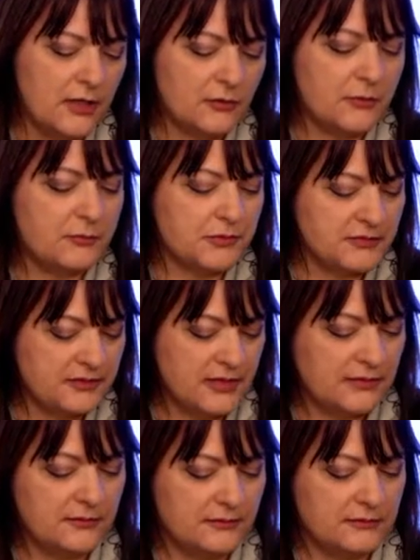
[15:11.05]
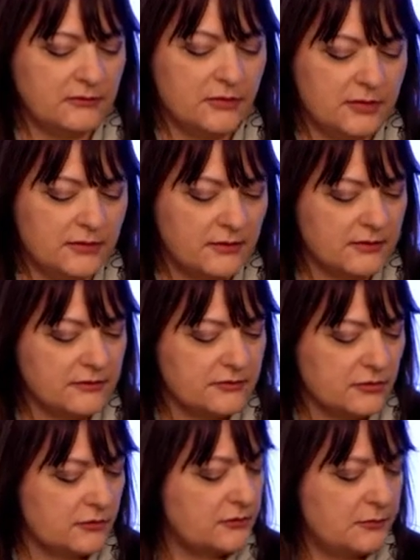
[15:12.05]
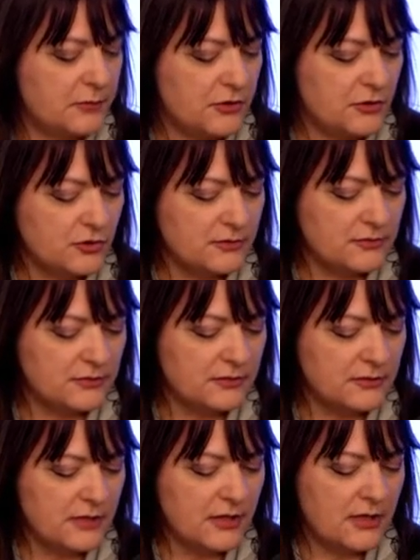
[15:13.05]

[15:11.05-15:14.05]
represent the interests of the patients.